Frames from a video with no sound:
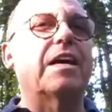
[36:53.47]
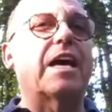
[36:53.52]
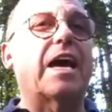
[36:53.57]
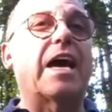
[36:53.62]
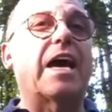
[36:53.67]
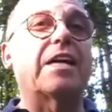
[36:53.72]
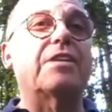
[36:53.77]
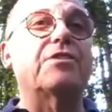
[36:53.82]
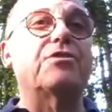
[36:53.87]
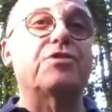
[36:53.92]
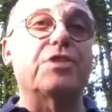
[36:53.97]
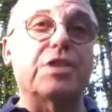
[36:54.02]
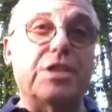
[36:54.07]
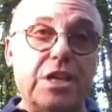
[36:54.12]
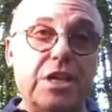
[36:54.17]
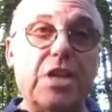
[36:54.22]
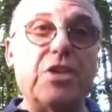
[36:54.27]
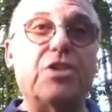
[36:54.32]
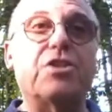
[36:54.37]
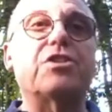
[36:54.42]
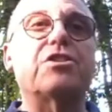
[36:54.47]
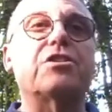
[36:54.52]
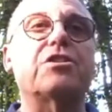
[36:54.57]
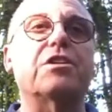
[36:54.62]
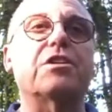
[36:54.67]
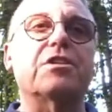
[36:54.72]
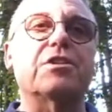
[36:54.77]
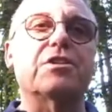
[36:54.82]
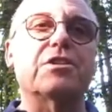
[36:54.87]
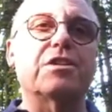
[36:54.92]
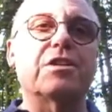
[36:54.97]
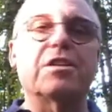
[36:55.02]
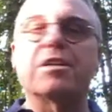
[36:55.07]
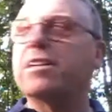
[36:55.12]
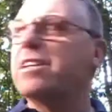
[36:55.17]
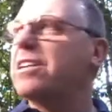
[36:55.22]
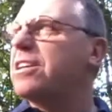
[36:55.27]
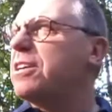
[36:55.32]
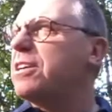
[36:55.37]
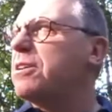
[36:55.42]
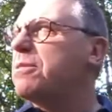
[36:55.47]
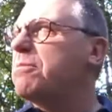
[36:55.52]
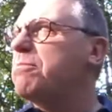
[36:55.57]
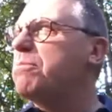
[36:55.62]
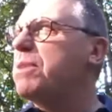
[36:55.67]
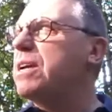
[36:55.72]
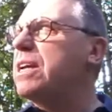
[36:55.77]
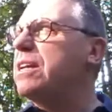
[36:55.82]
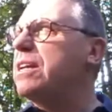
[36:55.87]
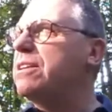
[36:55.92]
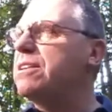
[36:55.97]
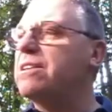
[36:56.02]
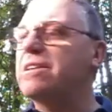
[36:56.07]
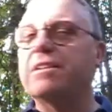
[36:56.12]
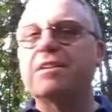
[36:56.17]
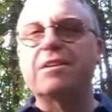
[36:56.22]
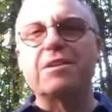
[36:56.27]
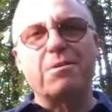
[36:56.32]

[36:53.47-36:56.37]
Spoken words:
and the yeast has been